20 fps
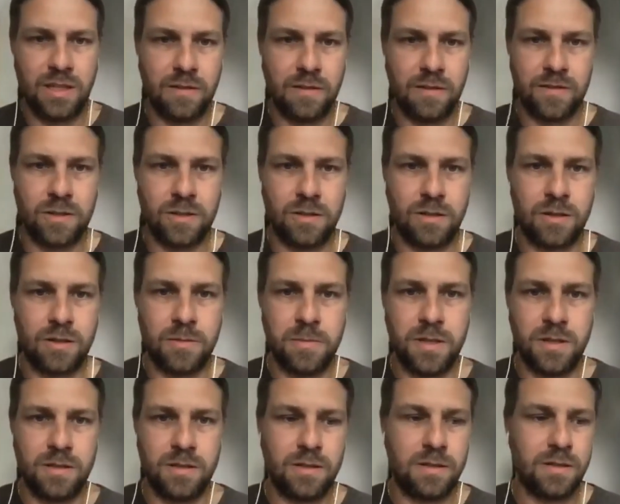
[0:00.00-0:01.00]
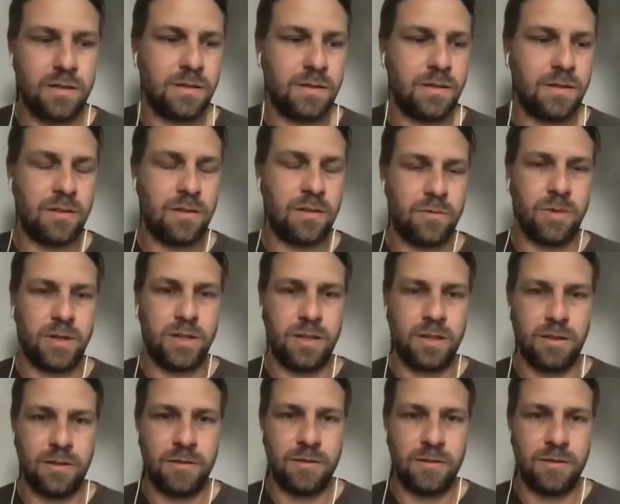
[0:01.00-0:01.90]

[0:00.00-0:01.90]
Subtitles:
of the document so that we